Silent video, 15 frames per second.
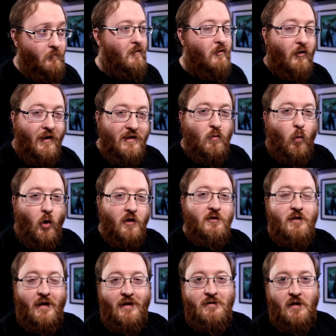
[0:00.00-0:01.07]
There is one
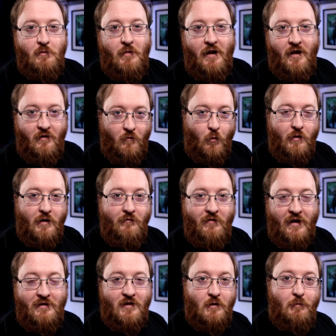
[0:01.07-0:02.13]
change I make for when I'm
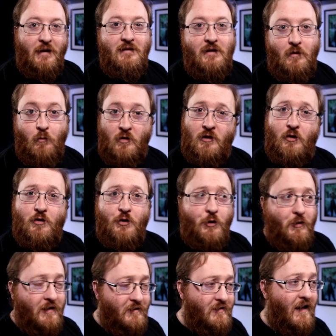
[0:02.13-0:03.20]
facing a big team, which I'll show you
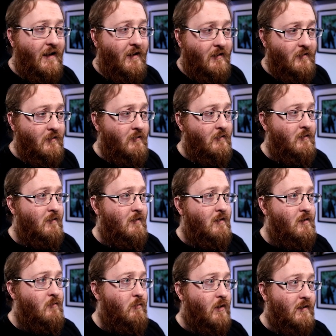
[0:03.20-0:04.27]
in a second,
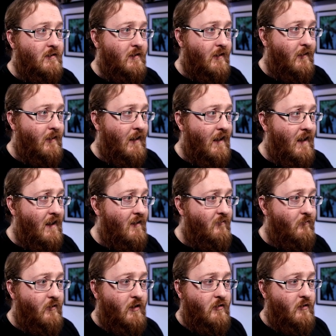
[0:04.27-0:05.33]
but
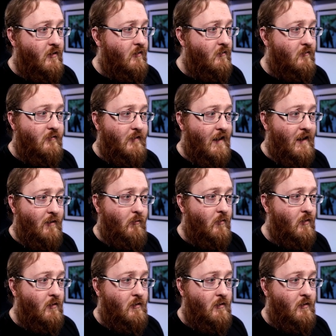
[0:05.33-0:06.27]
every other game